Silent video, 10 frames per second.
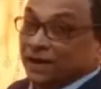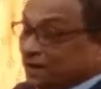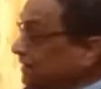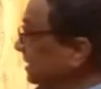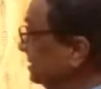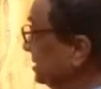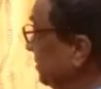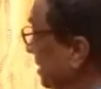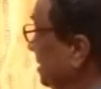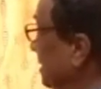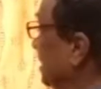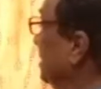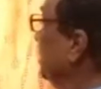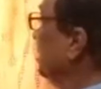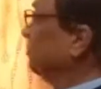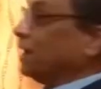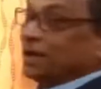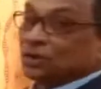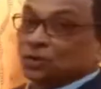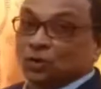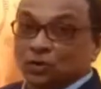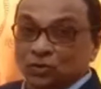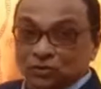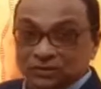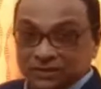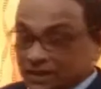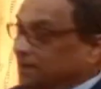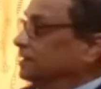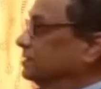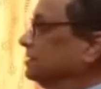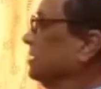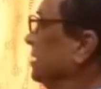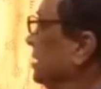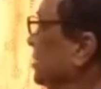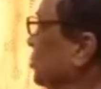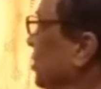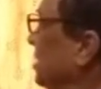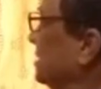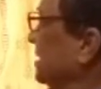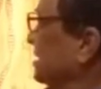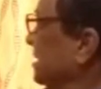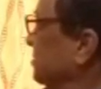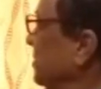hundred seventy microseconds. So it is in